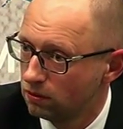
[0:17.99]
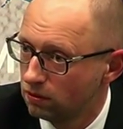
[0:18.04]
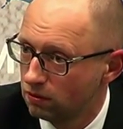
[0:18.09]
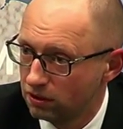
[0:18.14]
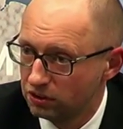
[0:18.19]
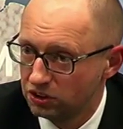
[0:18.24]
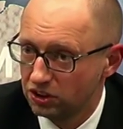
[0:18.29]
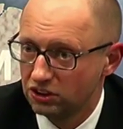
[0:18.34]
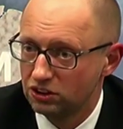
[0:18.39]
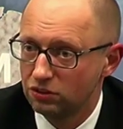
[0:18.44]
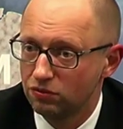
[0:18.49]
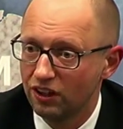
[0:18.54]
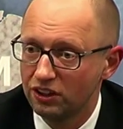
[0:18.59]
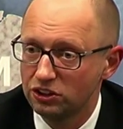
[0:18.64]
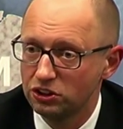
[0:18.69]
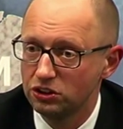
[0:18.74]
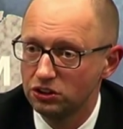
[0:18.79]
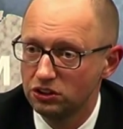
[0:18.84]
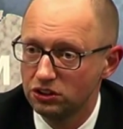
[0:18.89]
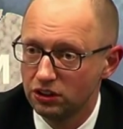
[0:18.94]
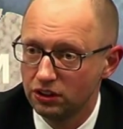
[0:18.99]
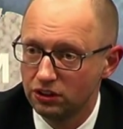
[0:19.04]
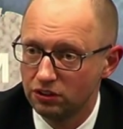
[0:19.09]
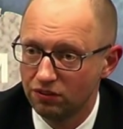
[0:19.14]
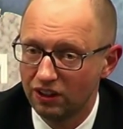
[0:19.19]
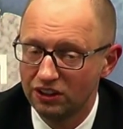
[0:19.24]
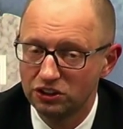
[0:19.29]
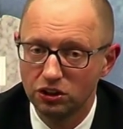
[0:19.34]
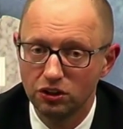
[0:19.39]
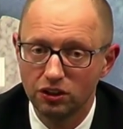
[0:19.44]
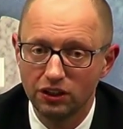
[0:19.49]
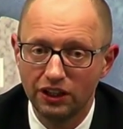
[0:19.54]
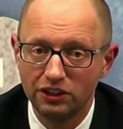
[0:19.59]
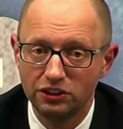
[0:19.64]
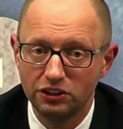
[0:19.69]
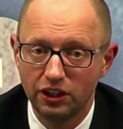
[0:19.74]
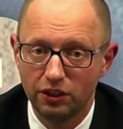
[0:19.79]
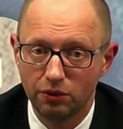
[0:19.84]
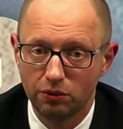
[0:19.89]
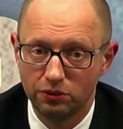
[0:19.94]
There are just Russians and
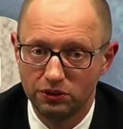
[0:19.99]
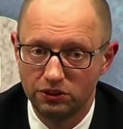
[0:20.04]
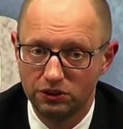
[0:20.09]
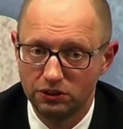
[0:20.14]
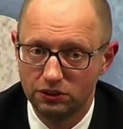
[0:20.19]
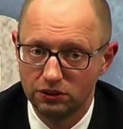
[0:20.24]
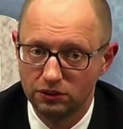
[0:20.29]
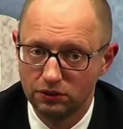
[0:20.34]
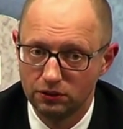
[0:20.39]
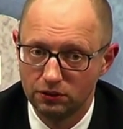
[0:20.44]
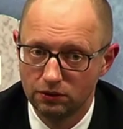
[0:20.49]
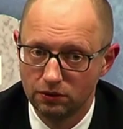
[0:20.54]
Russian-led terrorists.